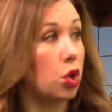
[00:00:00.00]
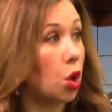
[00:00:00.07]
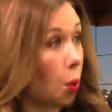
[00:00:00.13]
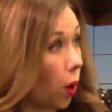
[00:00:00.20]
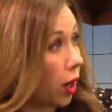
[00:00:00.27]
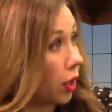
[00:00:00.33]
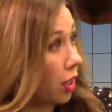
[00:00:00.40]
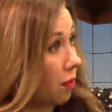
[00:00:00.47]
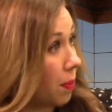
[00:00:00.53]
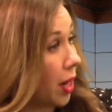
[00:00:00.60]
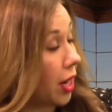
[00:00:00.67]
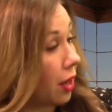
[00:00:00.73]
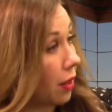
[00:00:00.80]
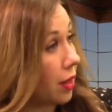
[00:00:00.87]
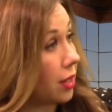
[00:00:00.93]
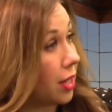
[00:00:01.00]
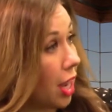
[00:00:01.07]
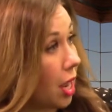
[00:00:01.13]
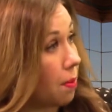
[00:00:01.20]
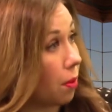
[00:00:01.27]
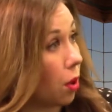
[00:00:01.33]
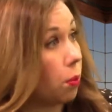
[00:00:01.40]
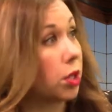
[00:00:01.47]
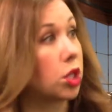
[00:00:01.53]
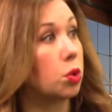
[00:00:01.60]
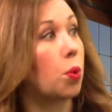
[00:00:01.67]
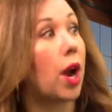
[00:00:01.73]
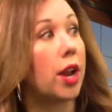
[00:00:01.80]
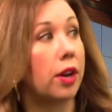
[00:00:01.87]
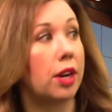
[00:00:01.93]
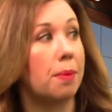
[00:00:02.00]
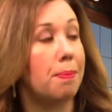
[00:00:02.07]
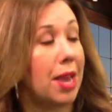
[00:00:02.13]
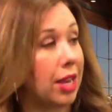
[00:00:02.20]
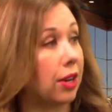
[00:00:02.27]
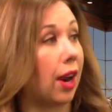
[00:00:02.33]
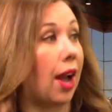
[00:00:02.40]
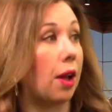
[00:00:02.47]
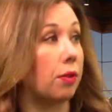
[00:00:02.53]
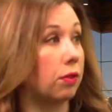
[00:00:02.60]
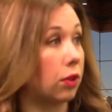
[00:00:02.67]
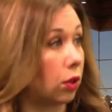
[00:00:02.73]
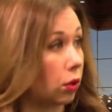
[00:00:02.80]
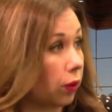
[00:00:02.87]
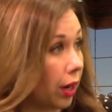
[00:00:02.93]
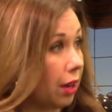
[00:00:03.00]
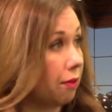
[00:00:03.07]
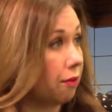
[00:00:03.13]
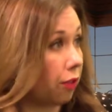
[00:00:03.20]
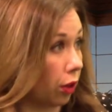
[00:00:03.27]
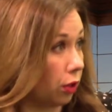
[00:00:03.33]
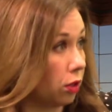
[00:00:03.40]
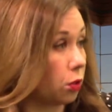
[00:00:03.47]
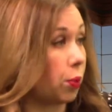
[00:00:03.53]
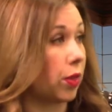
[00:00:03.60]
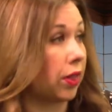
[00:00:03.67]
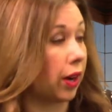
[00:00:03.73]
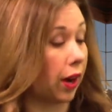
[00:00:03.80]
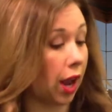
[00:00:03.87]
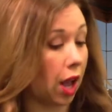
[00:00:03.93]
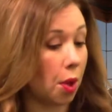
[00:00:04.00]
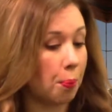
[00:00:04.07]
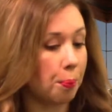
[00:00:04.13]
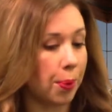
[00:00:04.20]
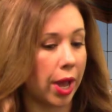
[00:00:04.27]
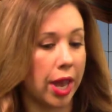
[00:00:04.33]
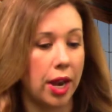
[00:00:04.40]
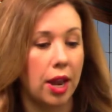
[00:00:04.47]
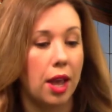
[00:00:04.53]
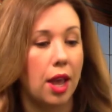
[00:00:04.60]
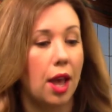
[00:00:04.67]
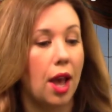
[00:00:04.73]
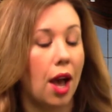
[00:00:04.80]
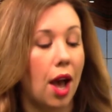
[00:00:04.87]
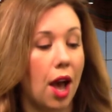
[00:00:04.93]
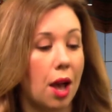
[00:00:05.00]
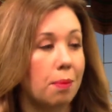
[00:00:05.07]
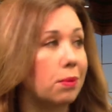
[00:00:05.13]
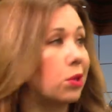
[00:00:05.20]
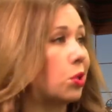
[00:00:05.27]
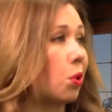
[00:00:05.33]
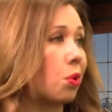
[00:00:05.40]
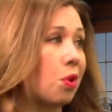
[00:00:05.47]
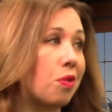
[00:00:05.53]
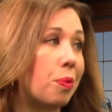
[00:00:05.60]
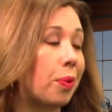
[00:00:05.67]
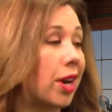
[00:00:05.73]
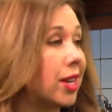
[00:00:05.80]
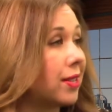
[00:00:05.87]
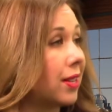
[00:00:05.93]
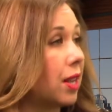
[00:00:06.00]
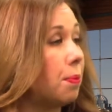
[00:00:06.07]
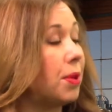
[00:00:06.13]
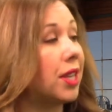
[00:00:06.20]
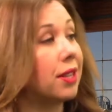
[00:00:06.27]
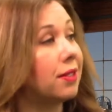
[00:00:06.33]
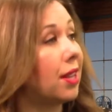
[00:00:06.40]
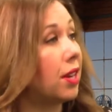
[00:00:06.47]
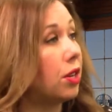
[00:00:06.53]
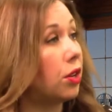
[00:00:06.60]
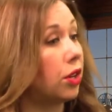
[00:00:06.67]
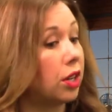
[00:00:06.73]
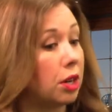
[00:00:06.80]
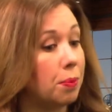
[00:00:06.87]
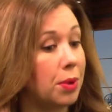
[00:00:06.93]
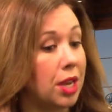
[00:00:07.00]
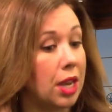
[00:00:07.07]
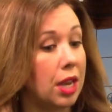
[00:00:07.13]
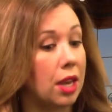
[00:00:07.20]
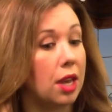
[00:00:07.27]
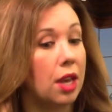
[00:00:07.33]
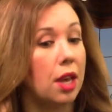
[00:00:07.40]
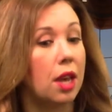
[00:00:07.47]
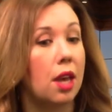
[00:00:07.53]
You don't wanna leave money on the table, which is why you're gonna make your house look great first with their help, but don't overprice it, because then you're gonna be